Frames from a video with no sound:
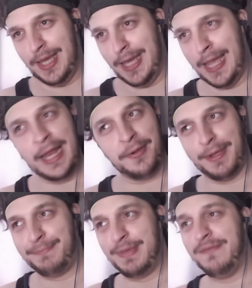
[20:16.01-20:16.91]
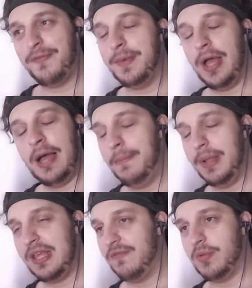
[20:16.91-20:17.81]
Anyway,
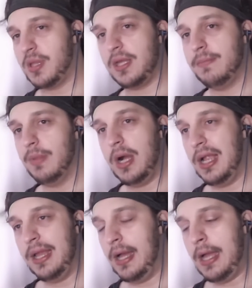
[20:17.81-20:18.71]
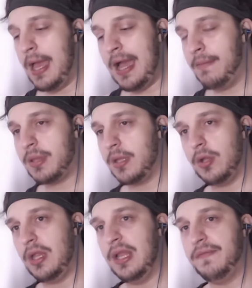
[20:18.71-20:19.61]
unbelievable scene. I
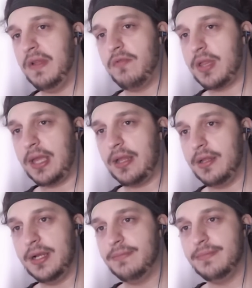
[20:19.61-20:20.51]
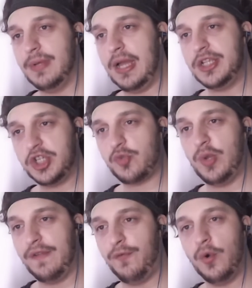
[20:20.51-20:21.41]
absolutely loved every second of that. And just
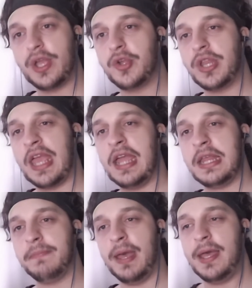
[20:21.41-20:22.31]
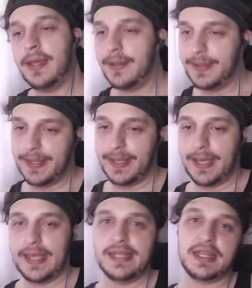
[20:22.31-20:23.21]
when I thought it couldn't get any better,
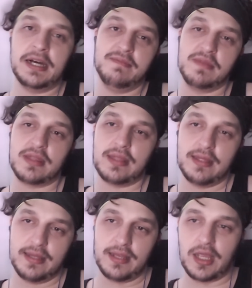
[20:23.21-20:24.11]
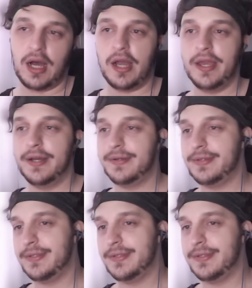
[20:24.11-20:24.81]
in comes Kaya.